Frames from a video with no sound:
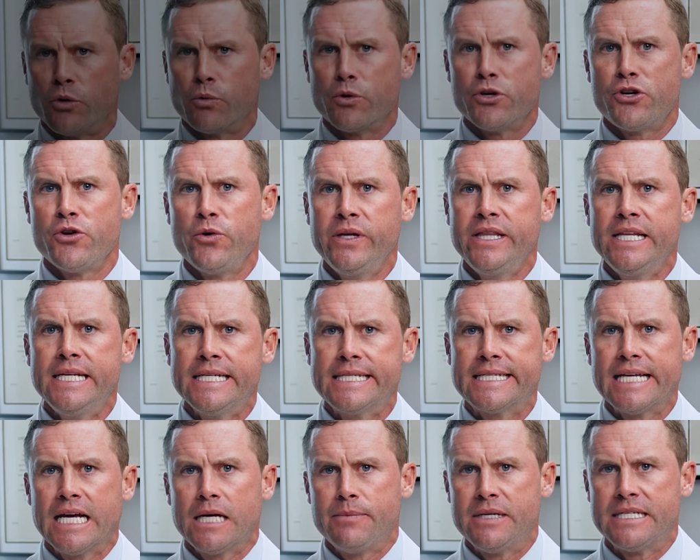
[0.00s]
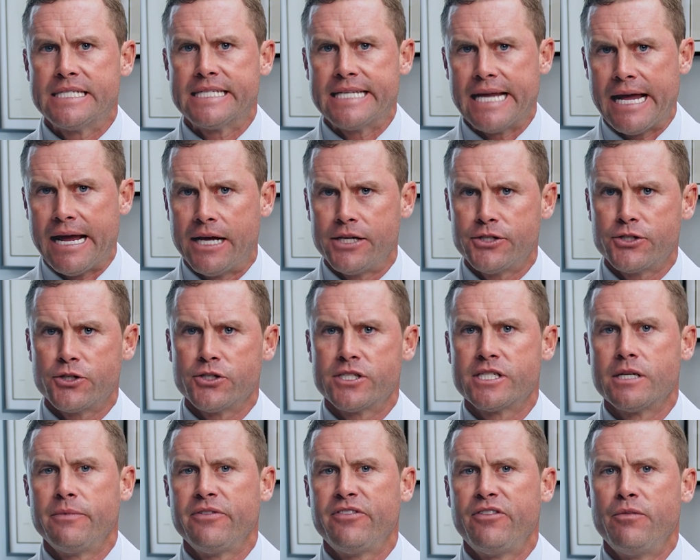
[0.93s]
we're doing these segments to answer
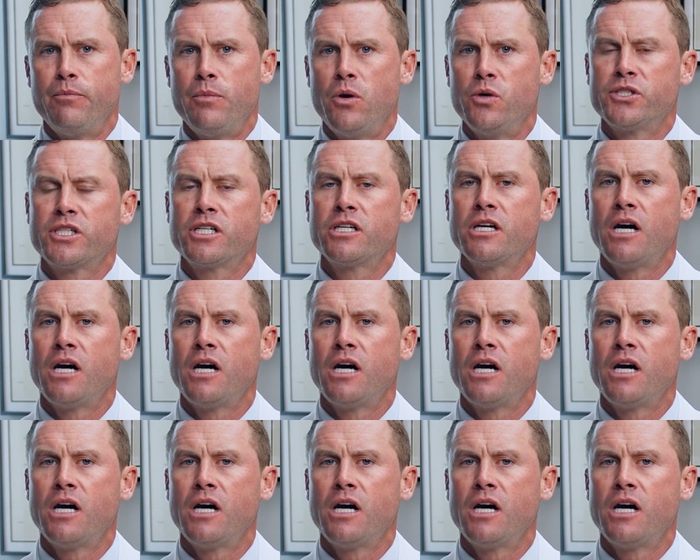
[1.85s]
some of the most